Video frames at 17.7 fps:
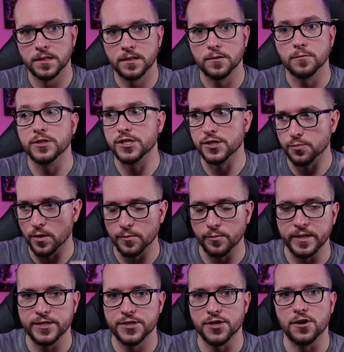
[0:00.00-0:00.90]
which is what
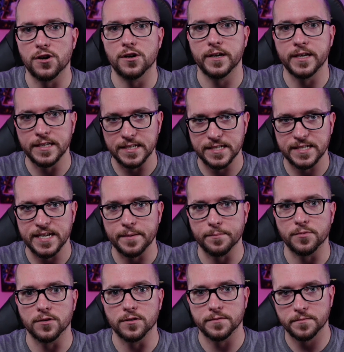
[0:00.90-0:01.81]
we saw in
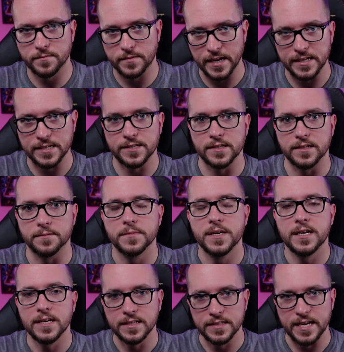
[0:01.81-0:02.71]
December, thanks to
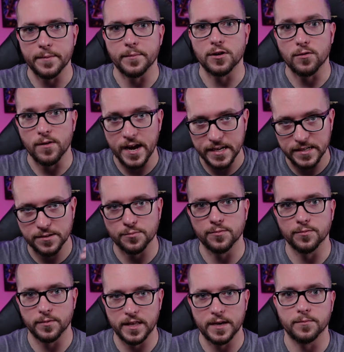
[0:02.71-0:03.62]
Democrats,
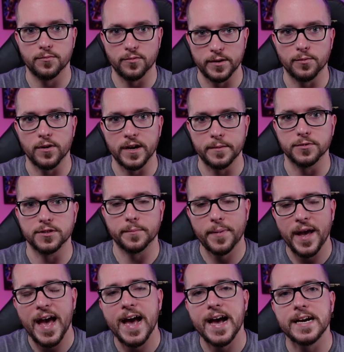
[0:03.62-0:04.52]
that we were able to
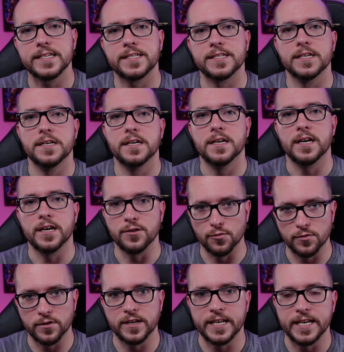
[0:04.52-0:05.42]
pass in
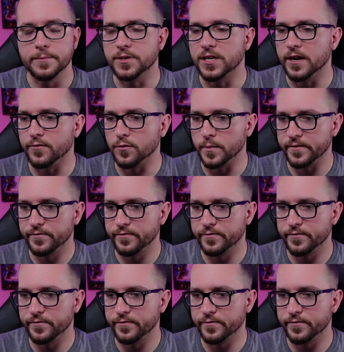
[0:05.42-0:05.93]
order to keep the government